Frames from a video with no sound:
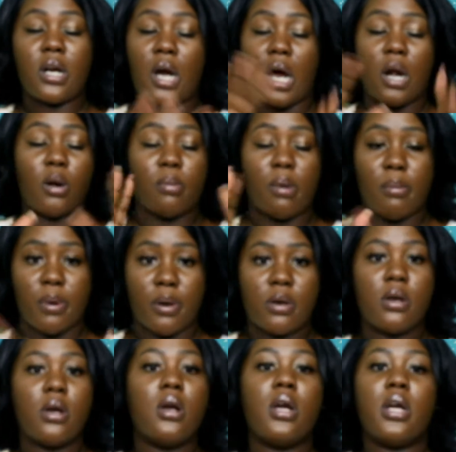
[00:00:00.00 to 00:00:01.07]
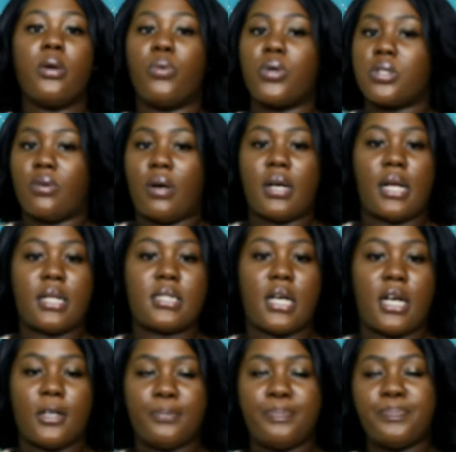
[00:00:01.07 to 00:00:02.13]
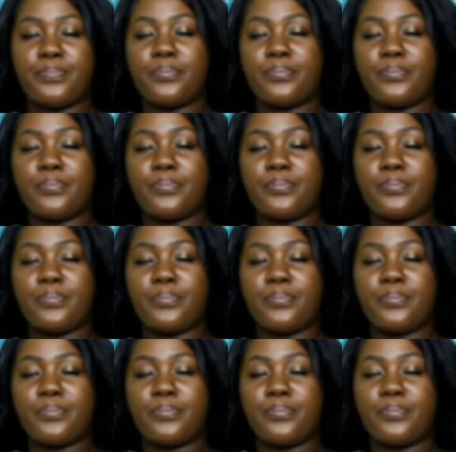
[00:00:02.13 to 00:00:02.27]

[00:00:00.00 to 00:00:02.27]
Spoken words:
I don't remember. It was around that time.